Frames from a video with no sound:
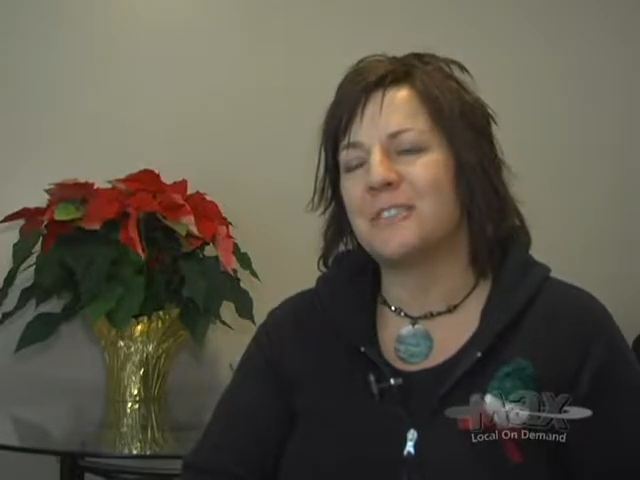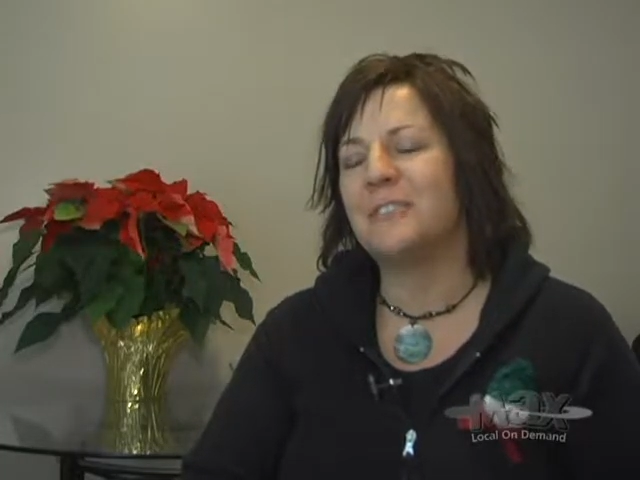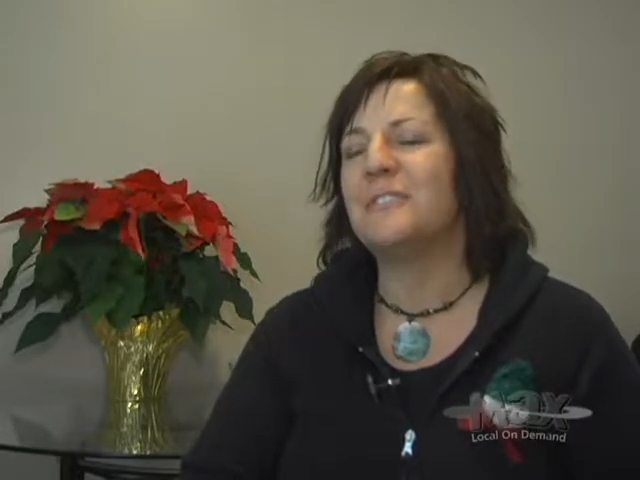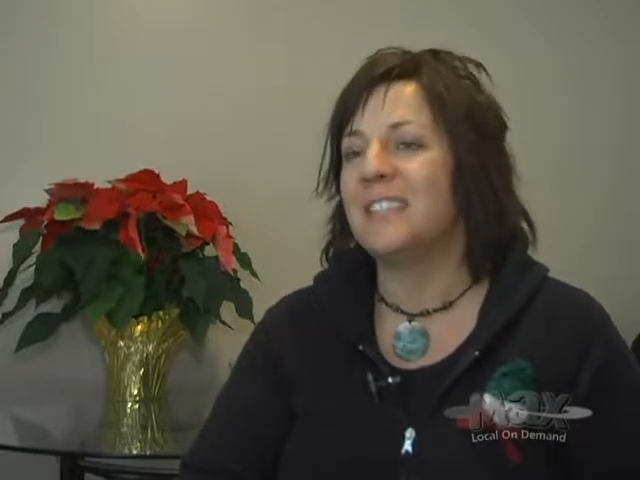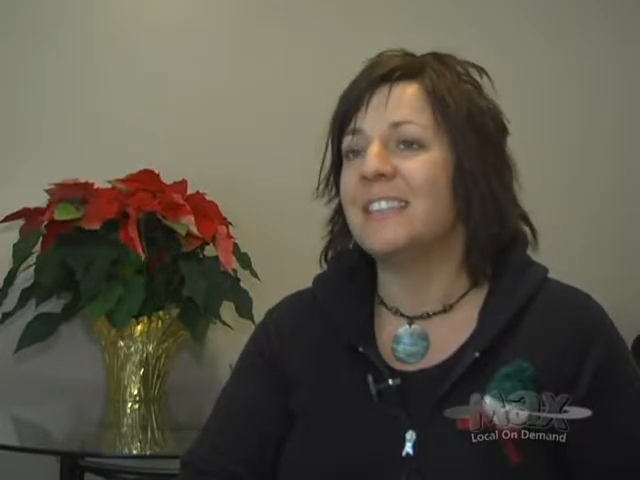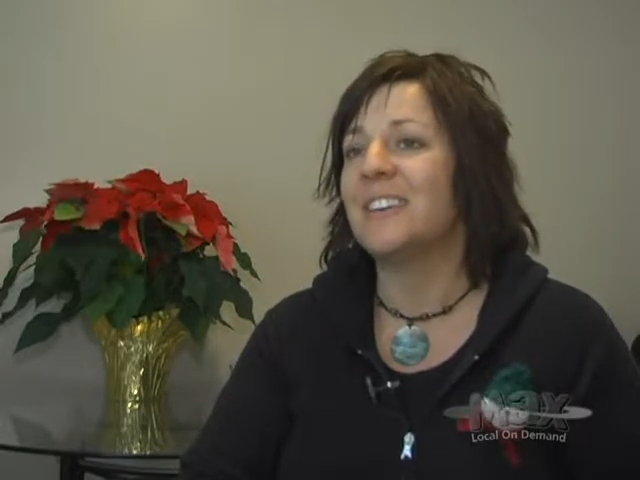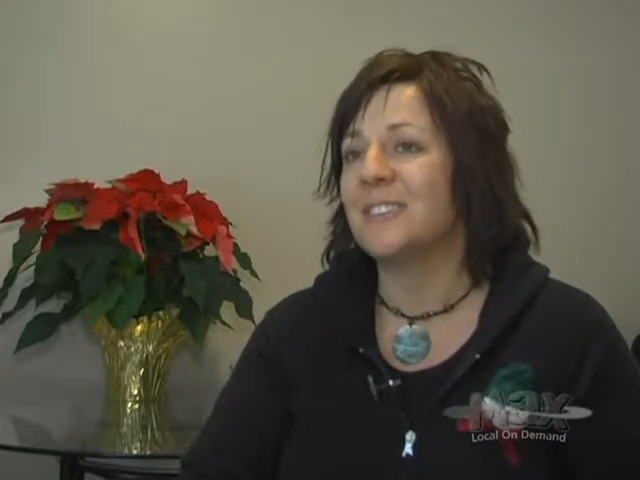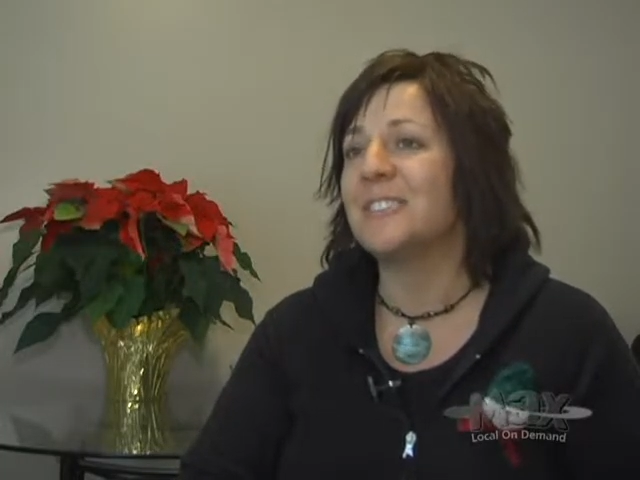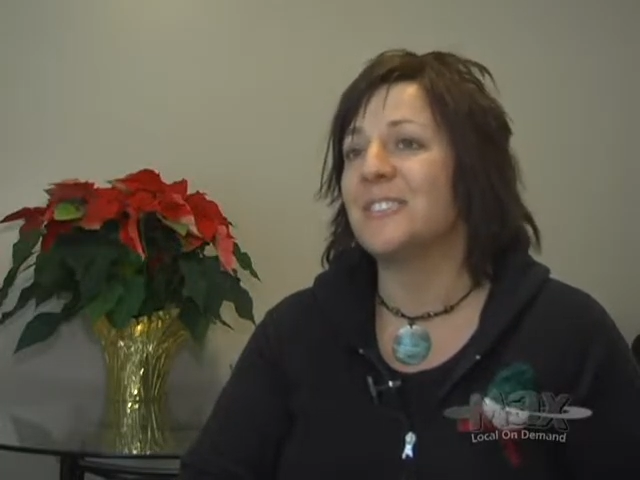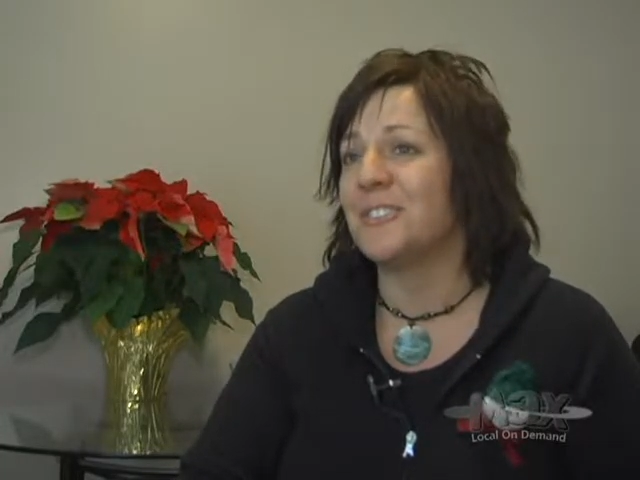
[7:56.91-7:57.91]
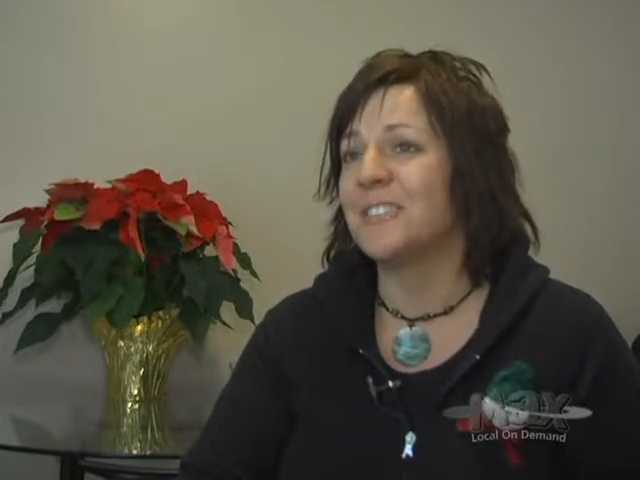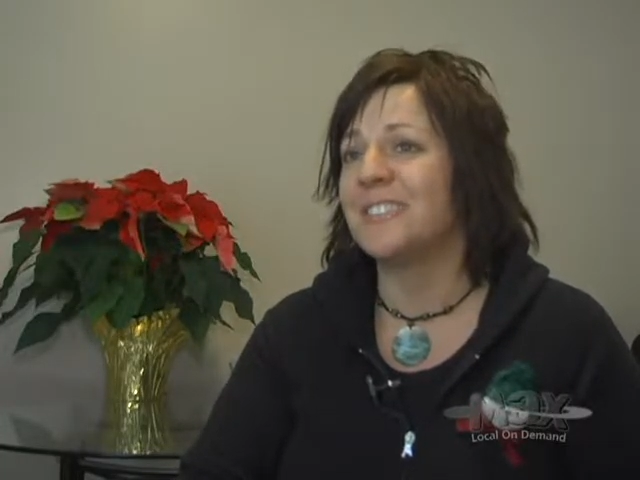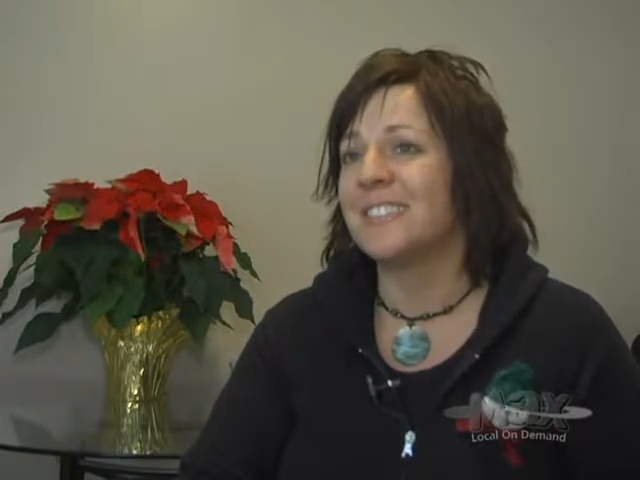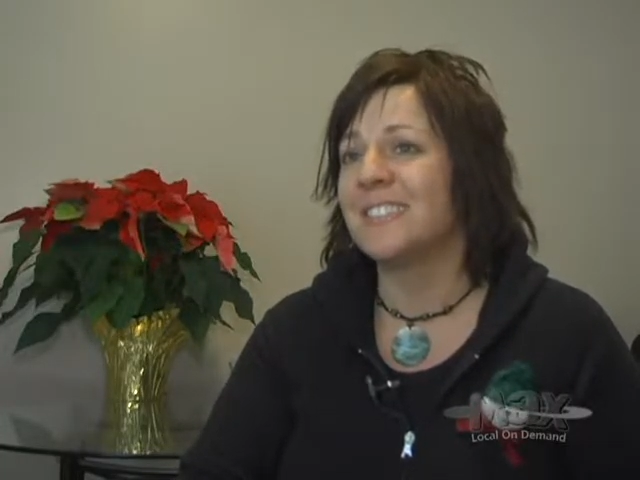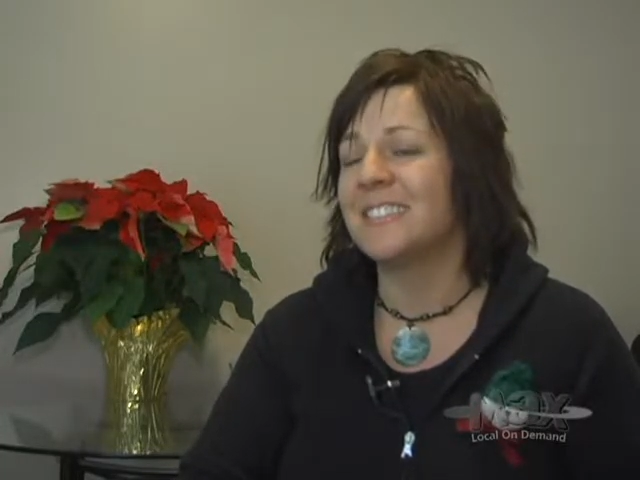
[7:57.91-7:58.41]
of
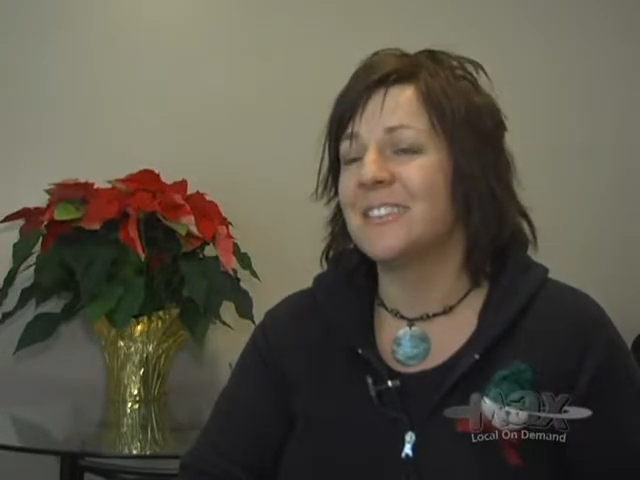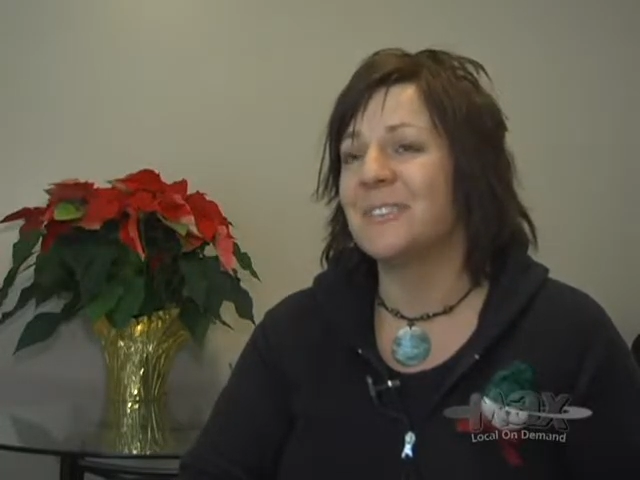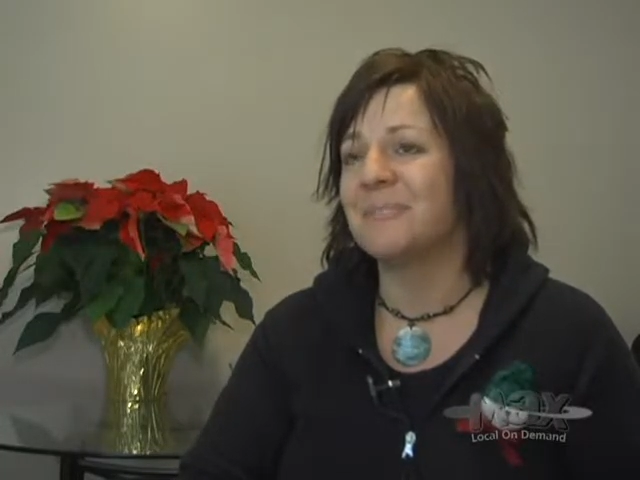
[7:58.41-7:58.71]
$15,000 to